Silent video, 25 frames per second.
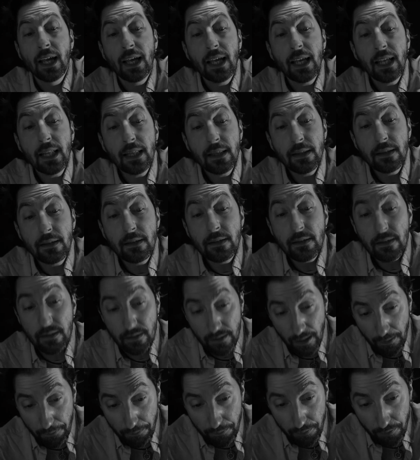
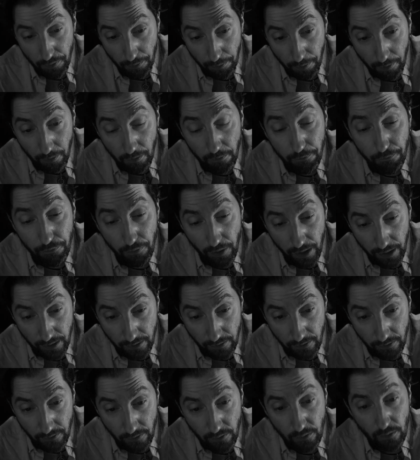inseparable
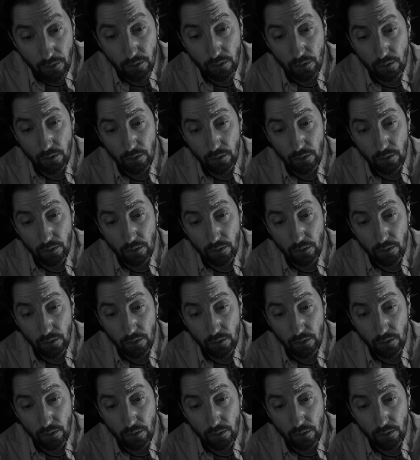friends.